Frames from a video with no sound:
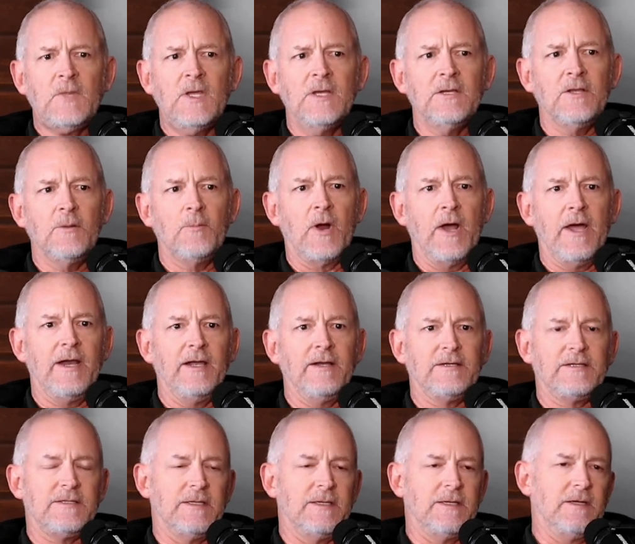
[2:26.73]
the
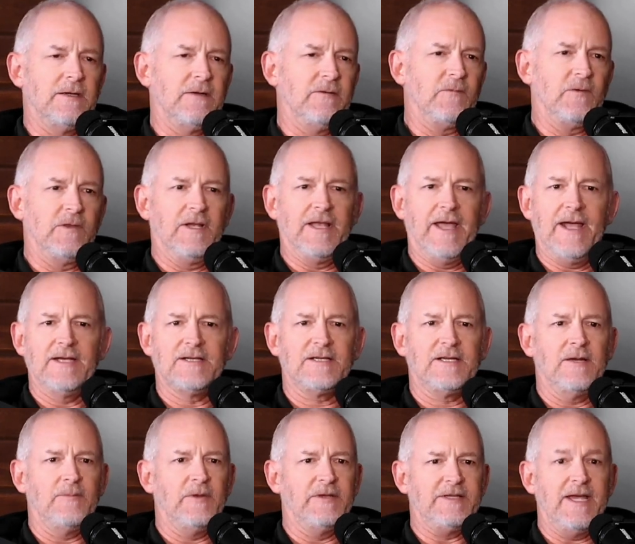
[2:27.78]
product for the last
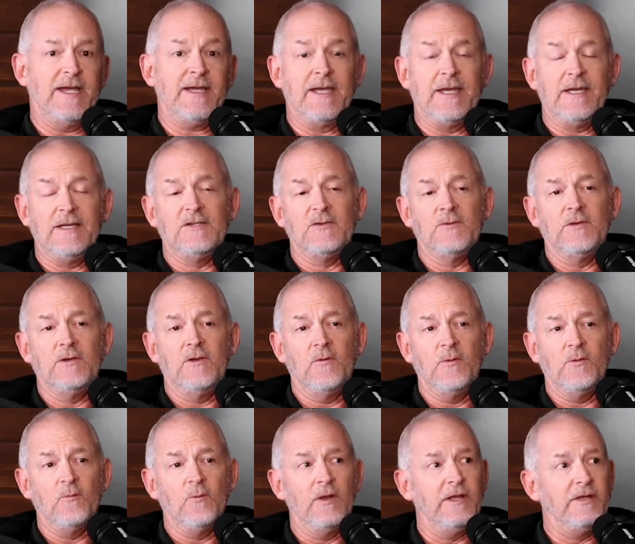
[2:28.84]
couple of decades,
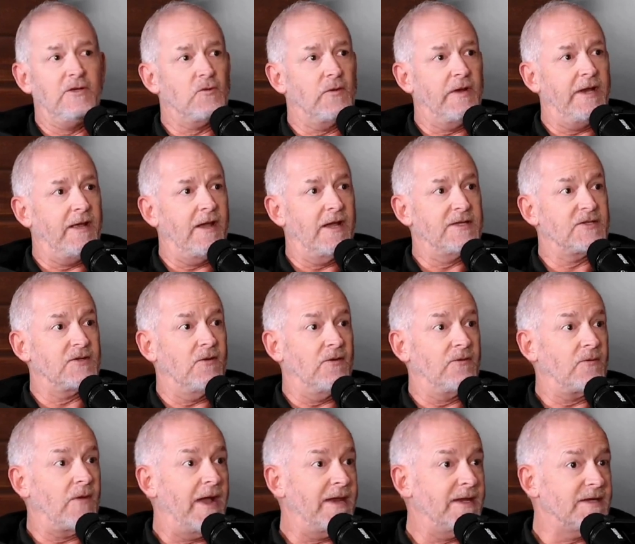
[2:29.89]
we're really treating
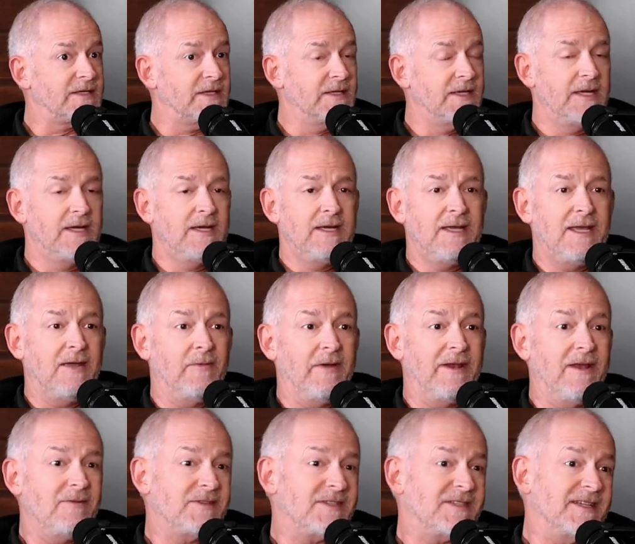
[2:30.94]
osteoarthritis, and we
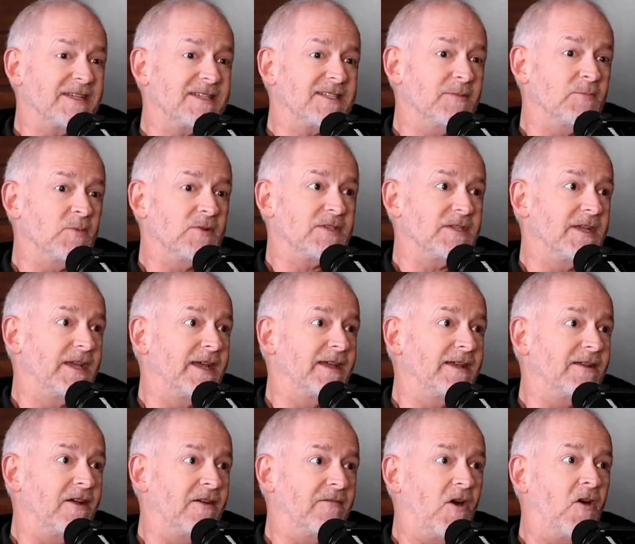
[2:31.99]
know
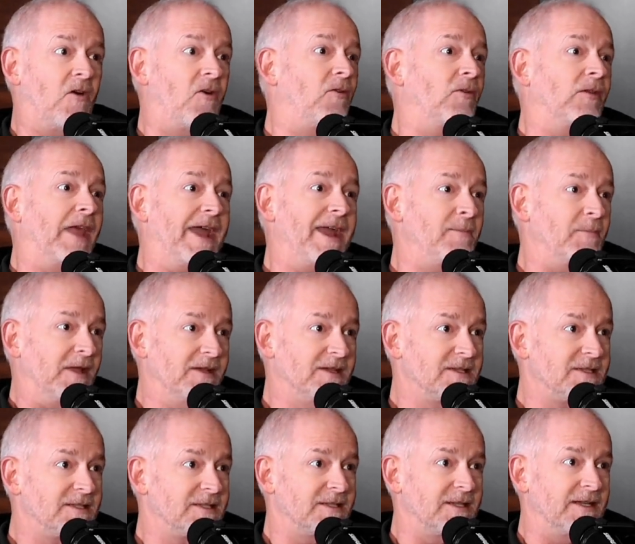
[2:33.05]
60% of all
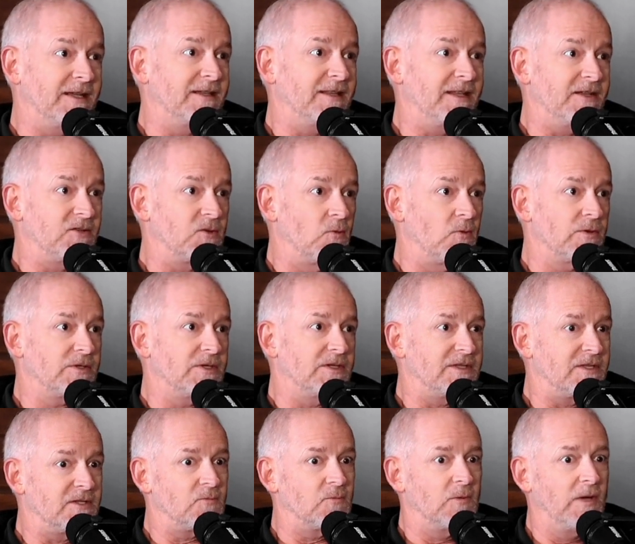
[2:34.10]
lameness in these horses
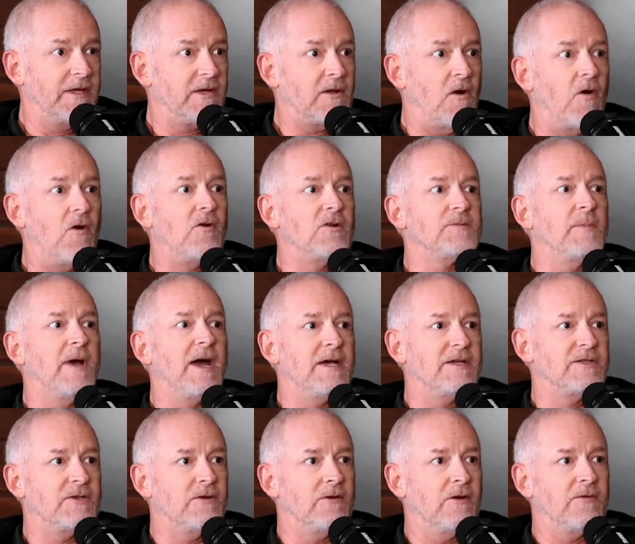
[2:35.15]
is really caused by
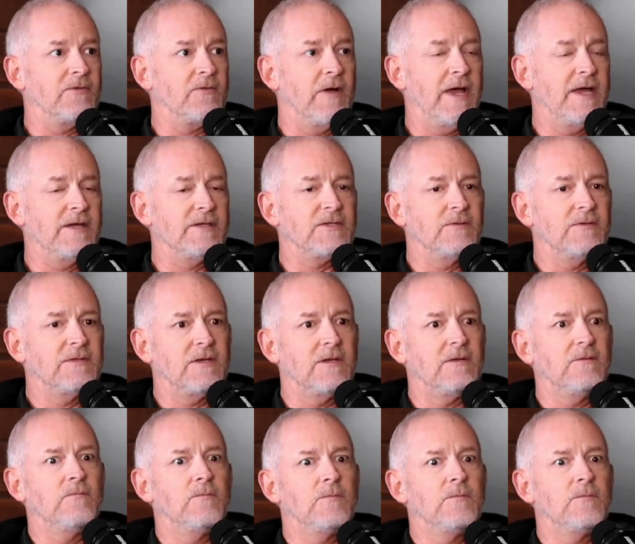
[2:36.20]
osteoarthritis. So it's a